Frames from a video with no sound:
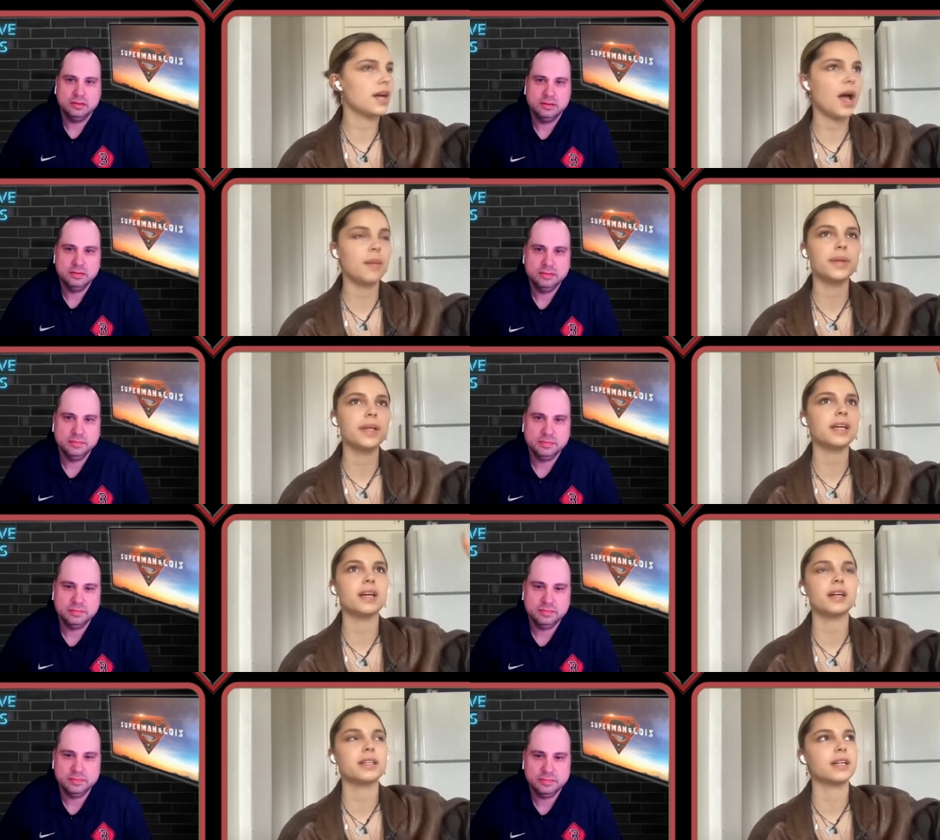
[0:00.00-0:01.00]
Speaker 1: I, am
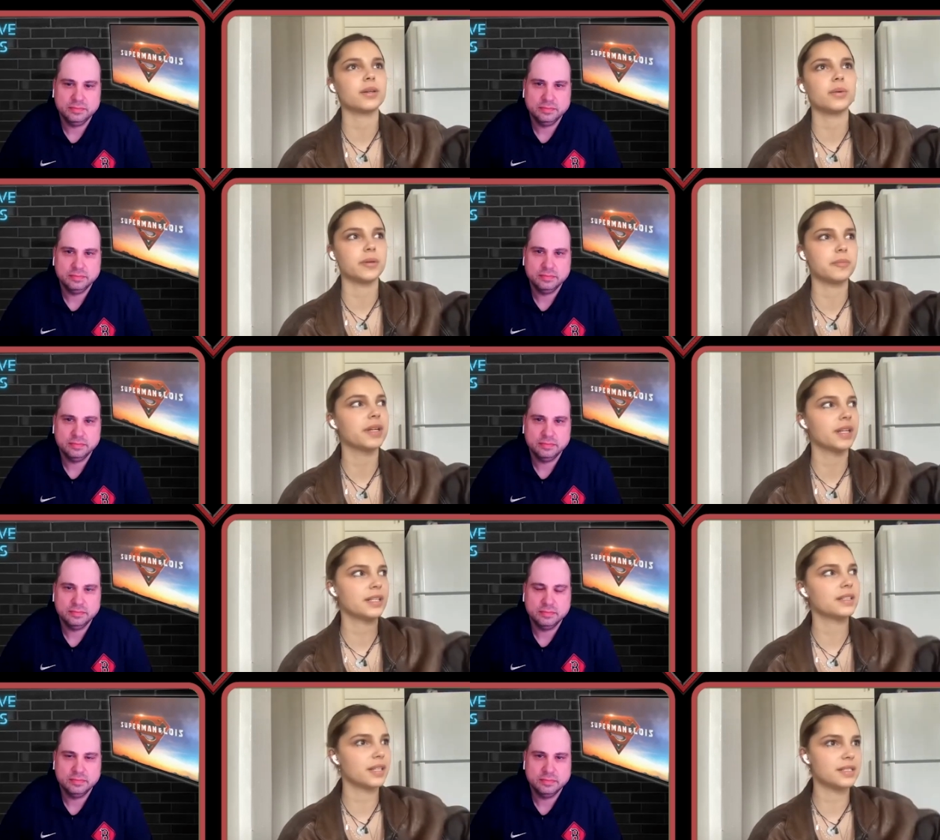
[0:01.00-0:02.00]
blanking on the other one, but
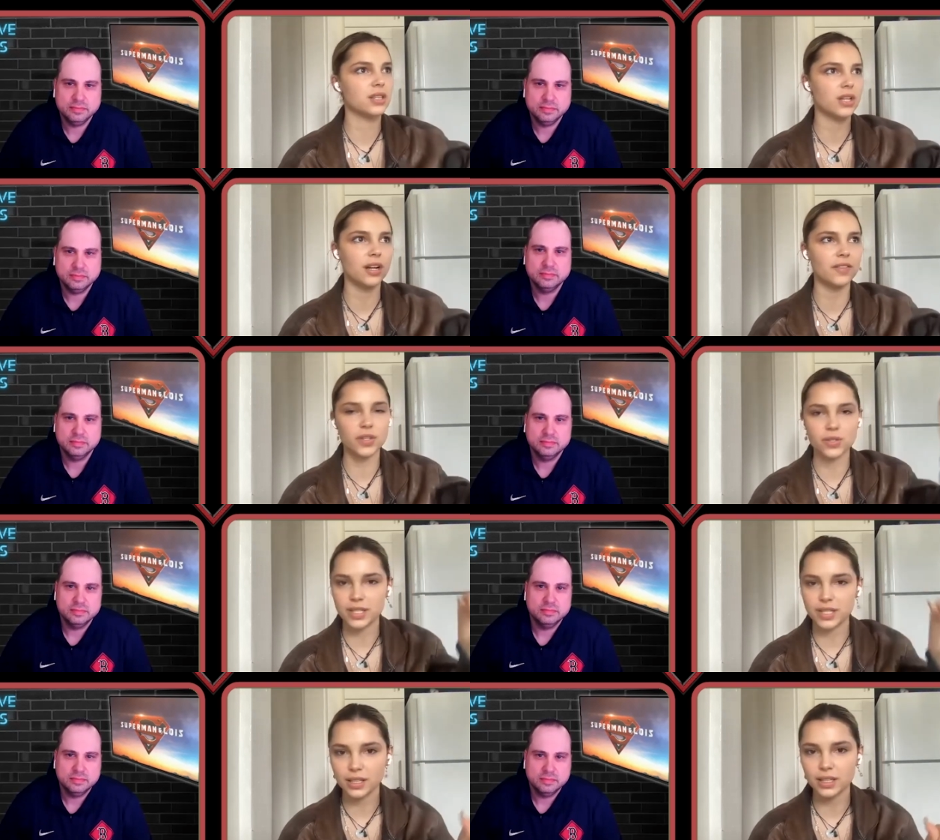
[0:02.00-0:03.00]
it, it's a lot of those
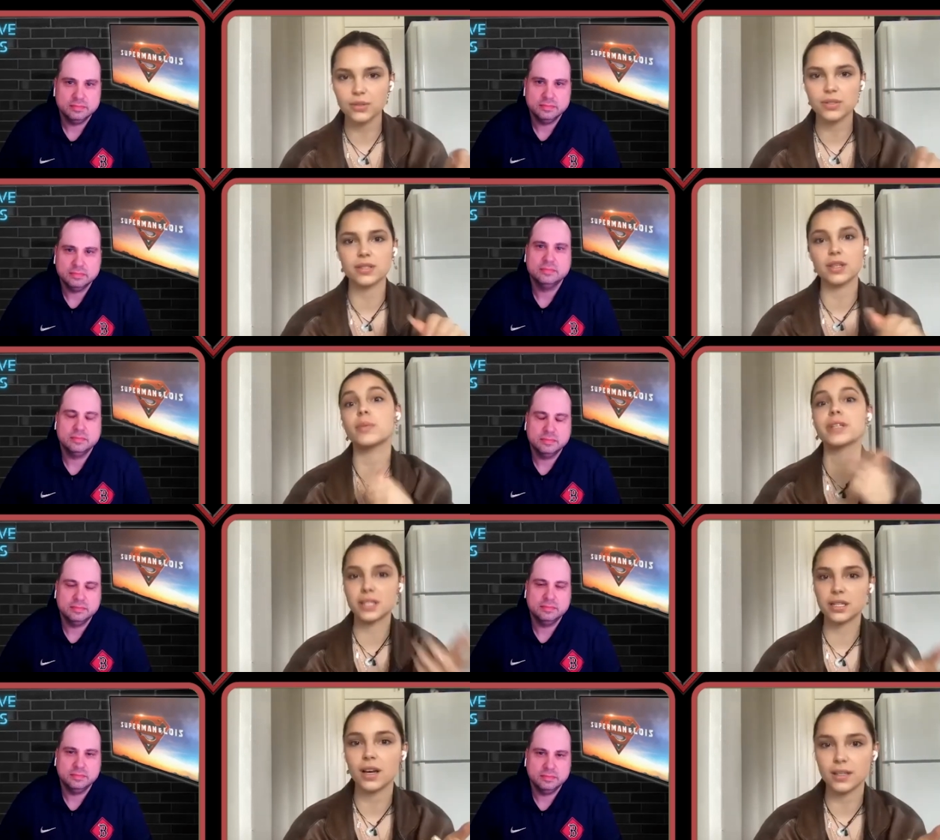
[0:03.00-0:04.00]
yellows that we see
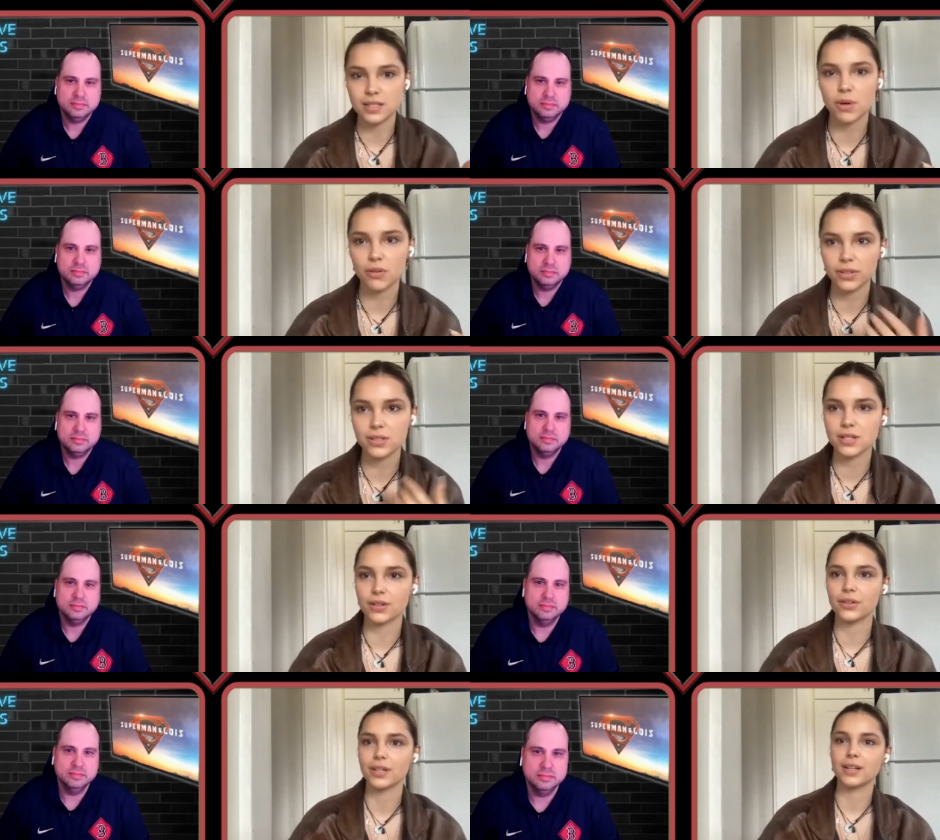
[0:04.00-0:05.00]
a lot in Smallville. So
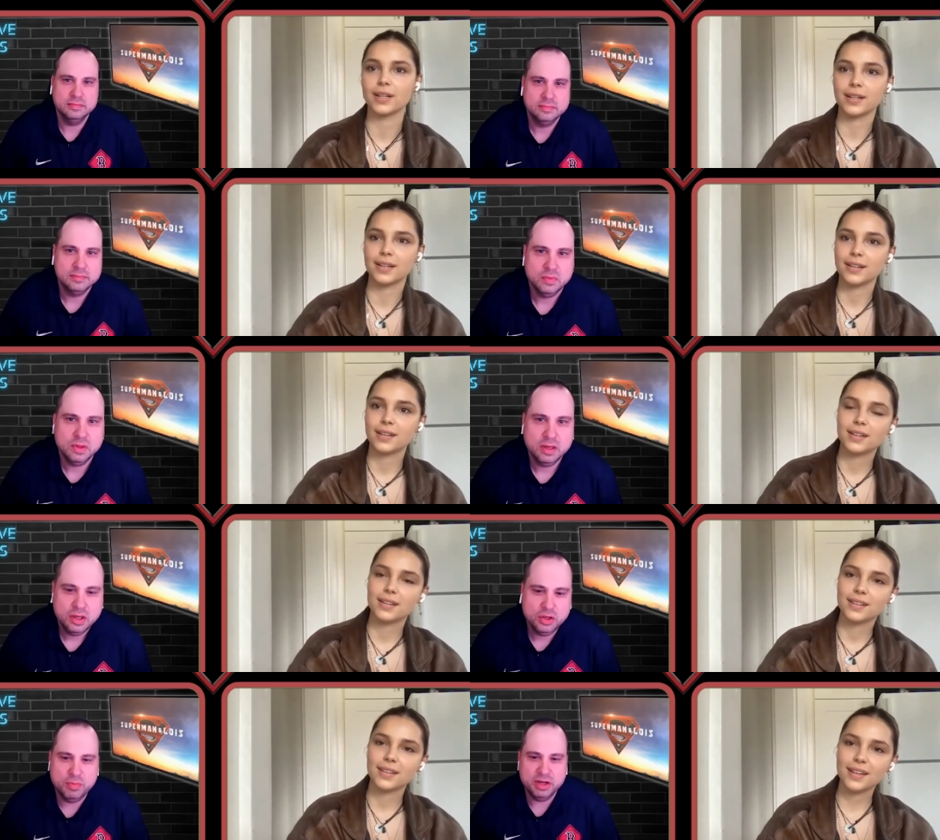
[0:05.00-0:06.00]
mm
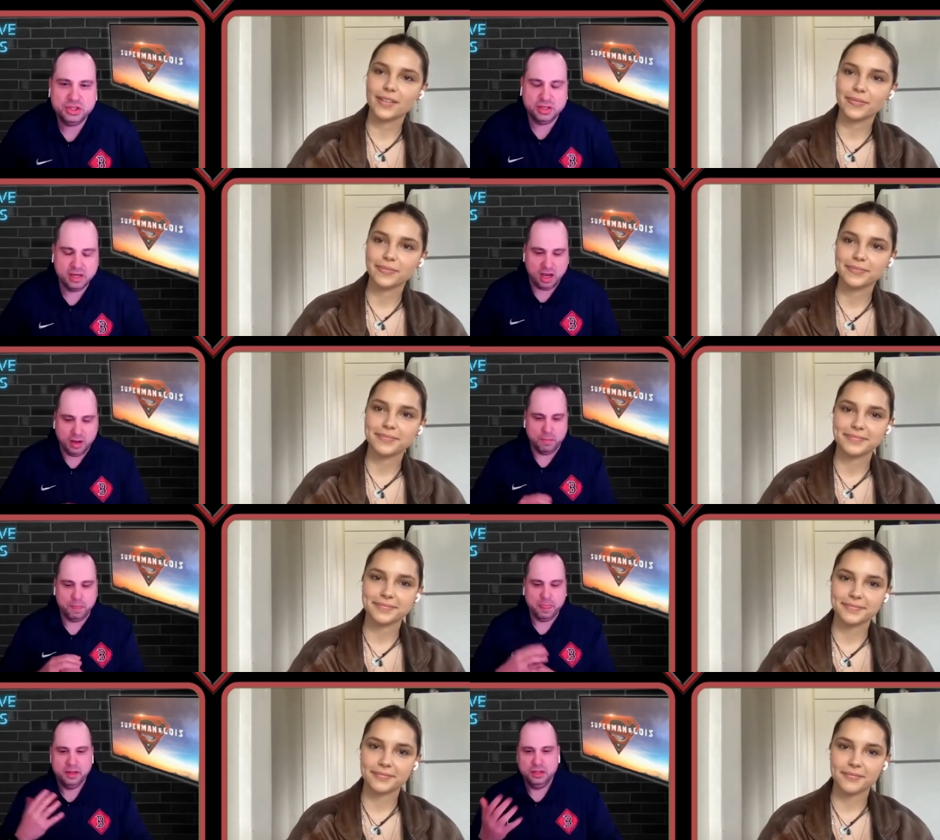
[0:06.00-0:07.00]
Speaker 2: you yeah. mentioned um,
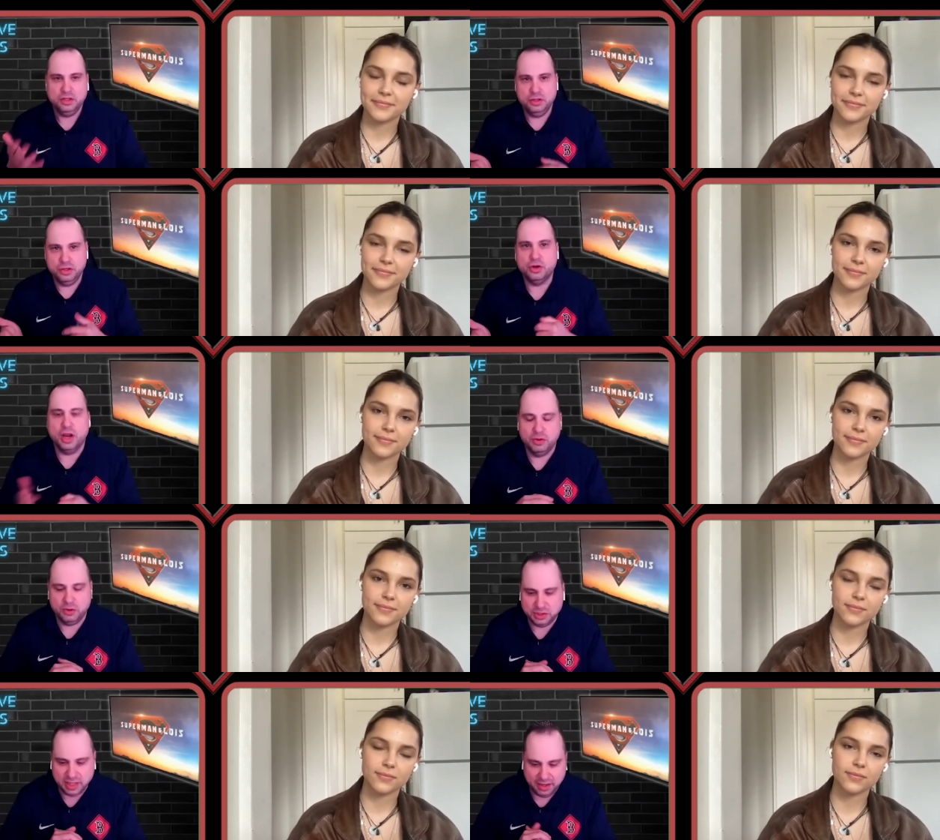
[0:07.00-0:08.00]
your character
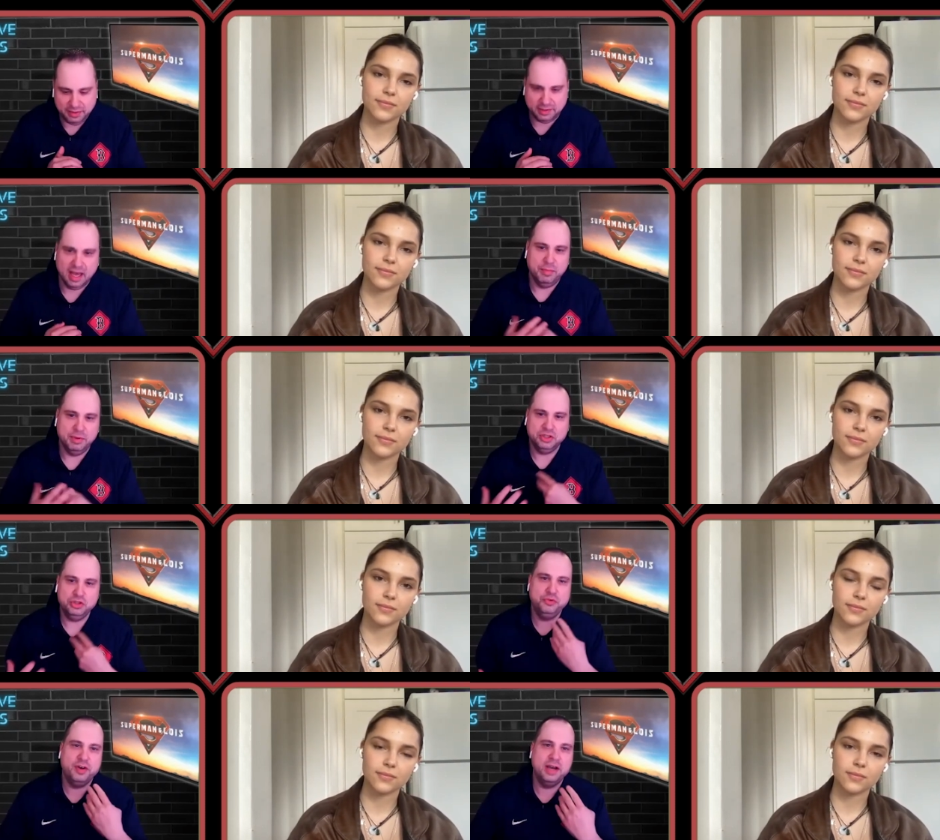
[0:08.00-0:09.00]
is not in the comics. Did
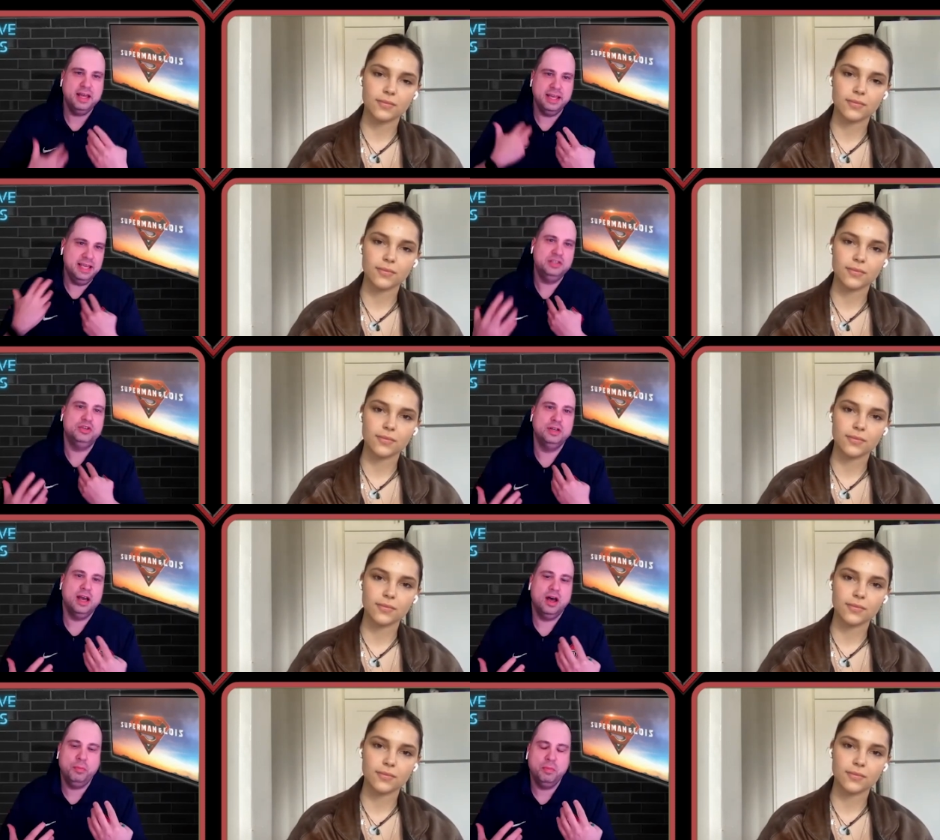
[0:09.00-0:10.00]
you find that easier
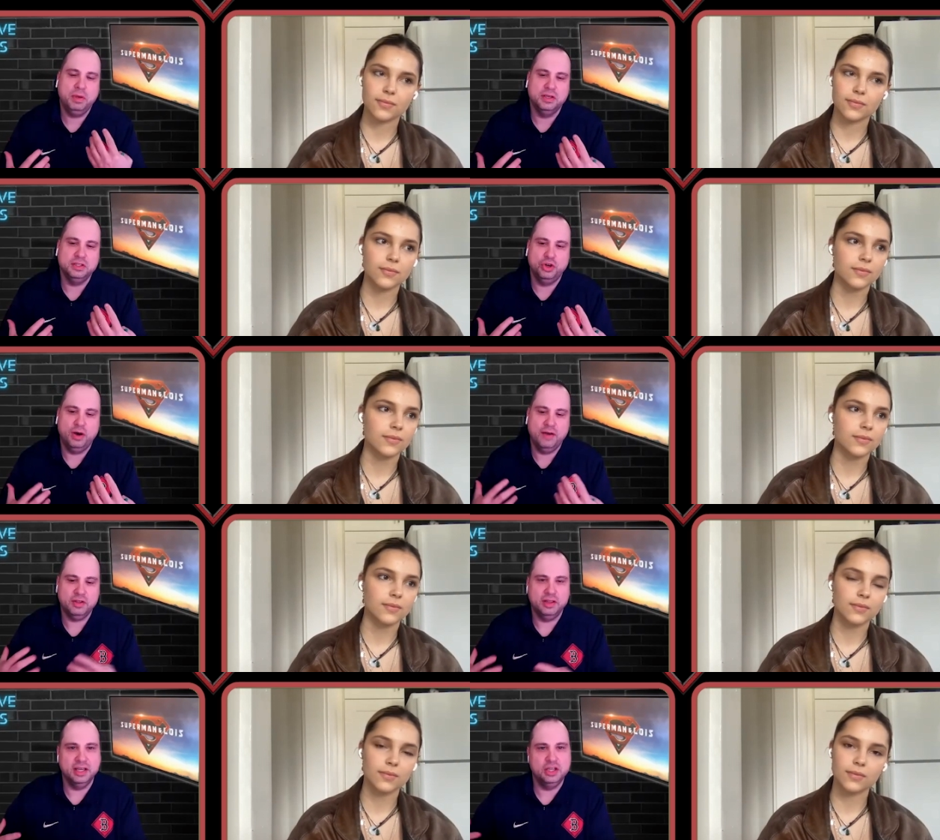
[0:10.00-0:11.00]
now because you don't have to
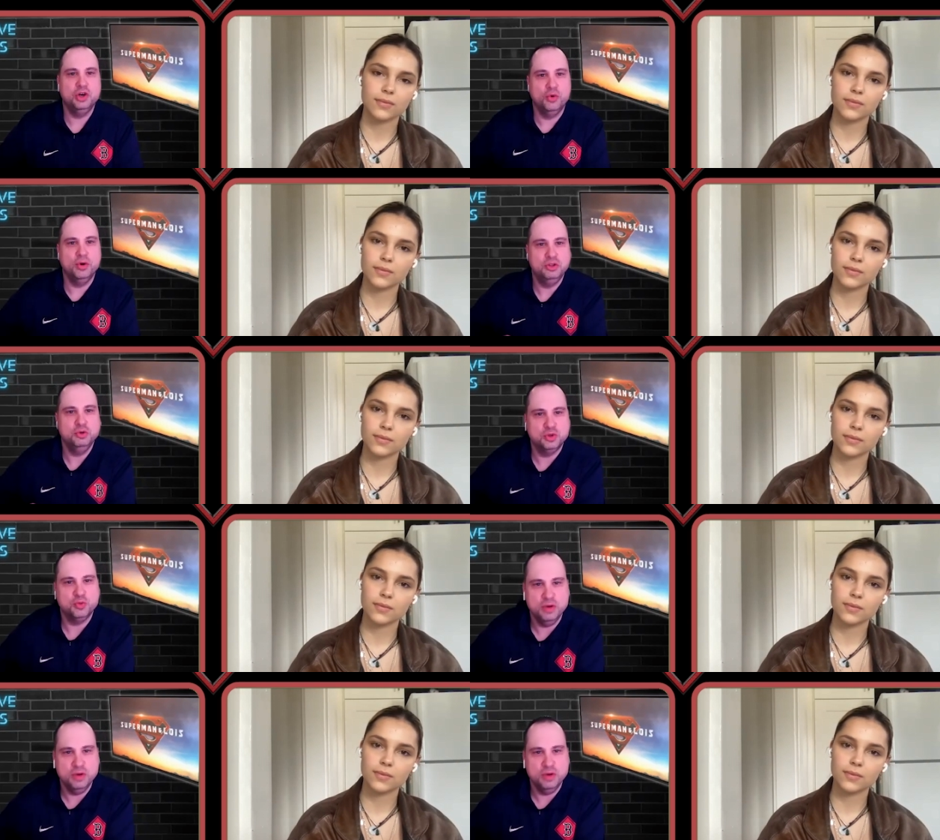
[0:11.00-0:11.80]
like go and do some